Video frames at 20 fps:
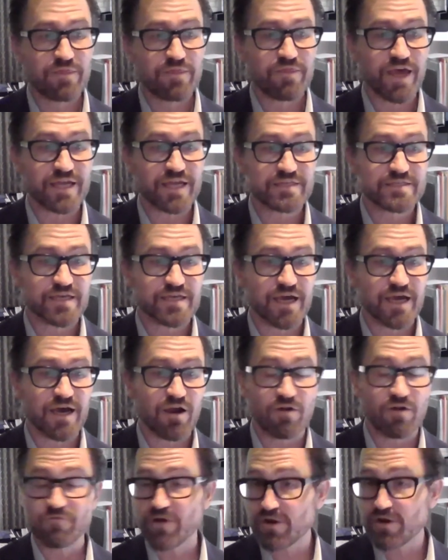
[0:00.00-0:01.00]
that
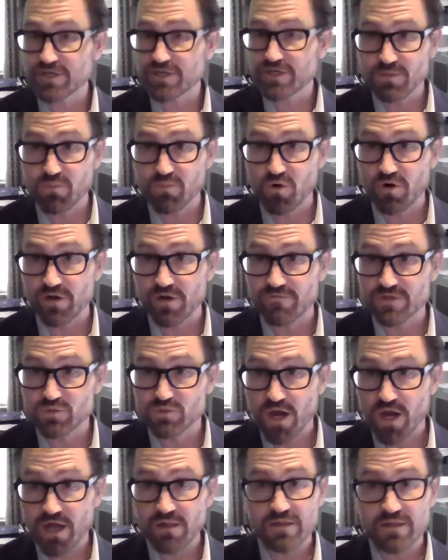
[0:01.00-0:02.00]
are very supportive as
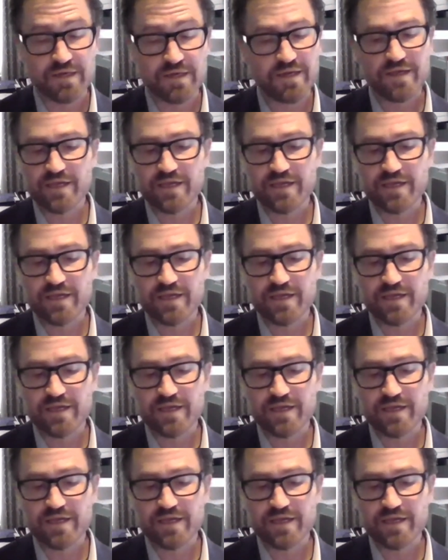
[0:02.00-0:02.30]
well.